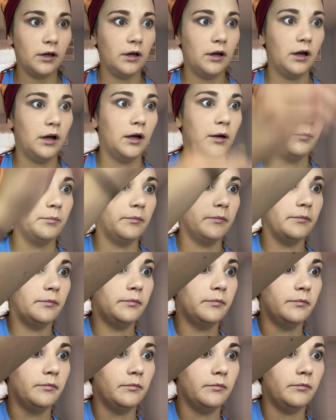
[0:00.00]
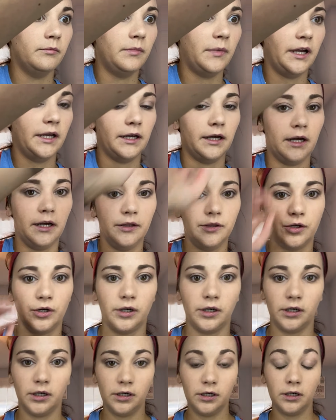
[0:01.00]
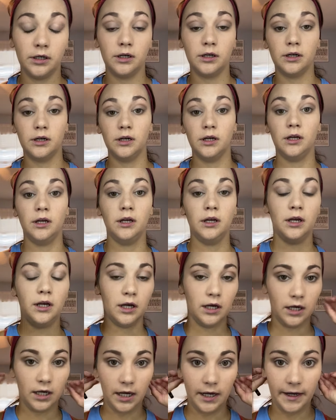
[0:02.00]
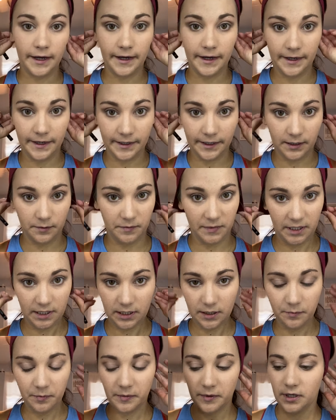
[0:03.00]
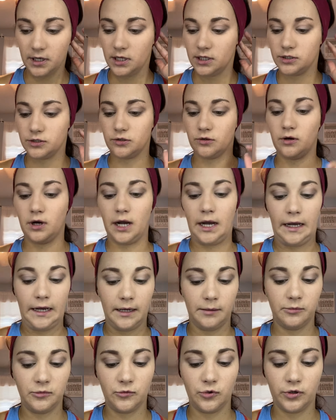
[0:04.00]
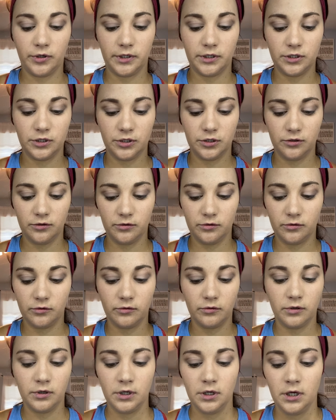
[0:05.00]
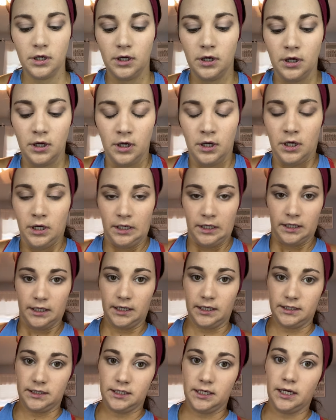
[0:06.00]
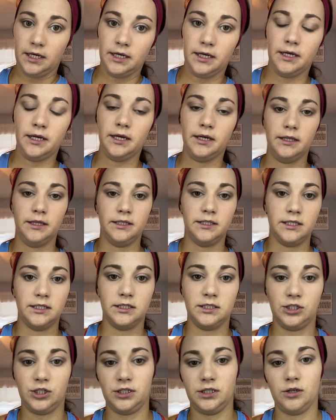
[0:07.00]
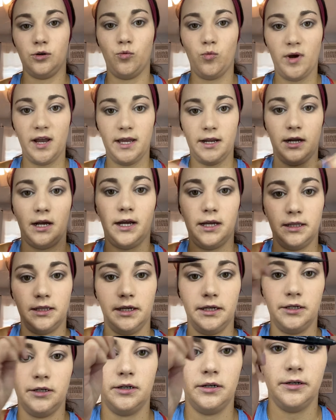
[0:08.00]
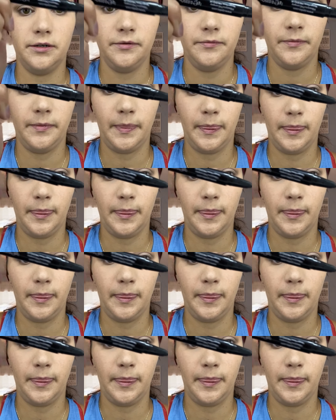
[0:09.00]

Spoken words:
my other eye makeup. So I'm going to get, this is just a wet eyeliner.